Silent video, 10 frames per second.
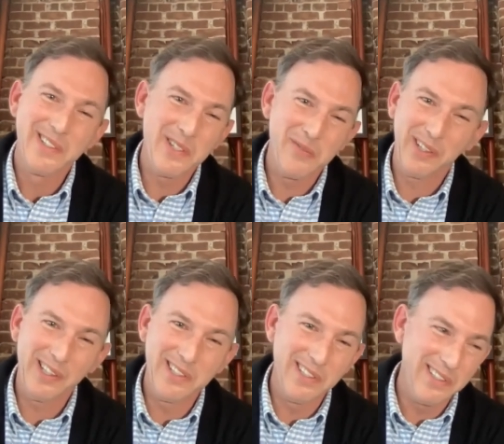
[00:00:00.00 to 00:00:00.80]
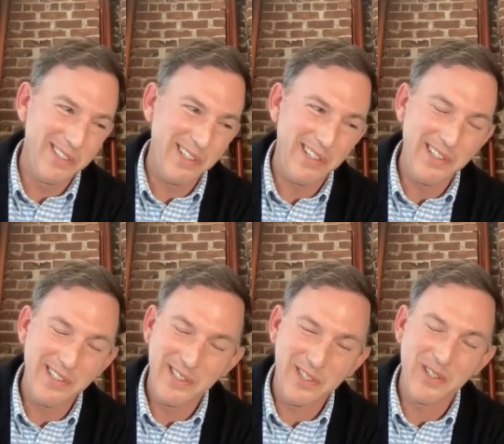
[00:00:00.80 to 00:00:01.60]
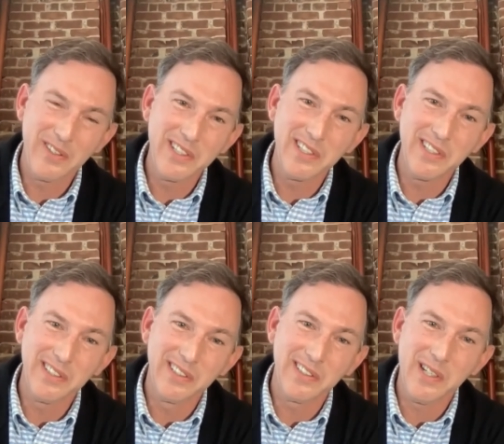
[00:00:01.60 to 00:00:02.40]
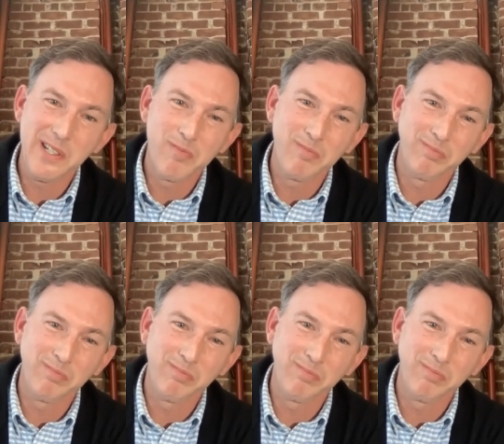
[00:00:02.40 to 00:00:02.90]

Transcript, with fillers: just because it's uh, it's so easy. Um,